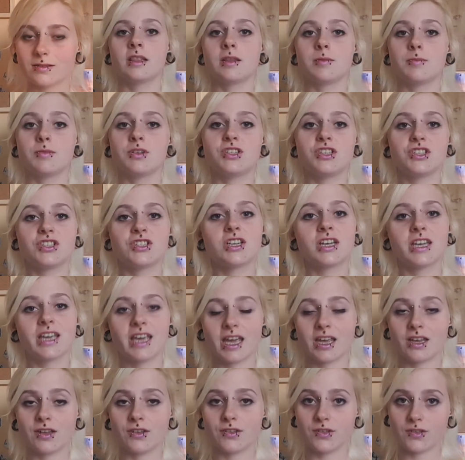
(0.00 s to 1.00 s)
the magician
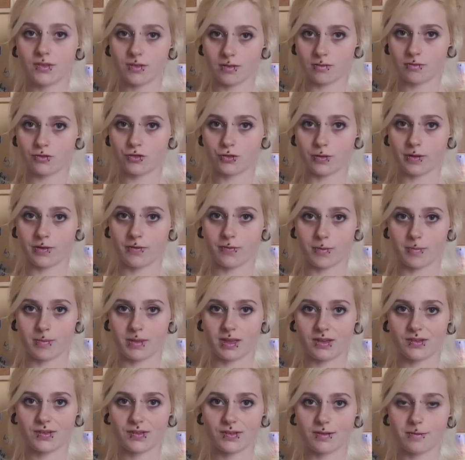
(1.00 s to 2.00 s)
gains joy from
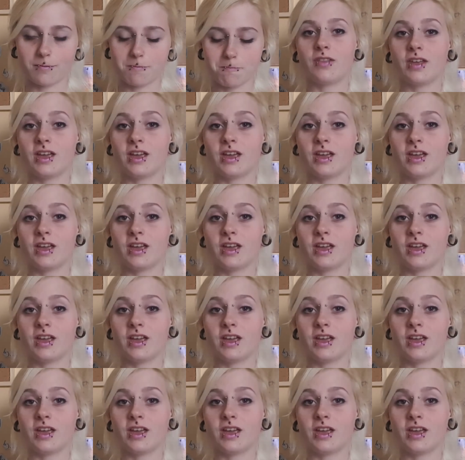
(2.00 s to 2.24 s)
this.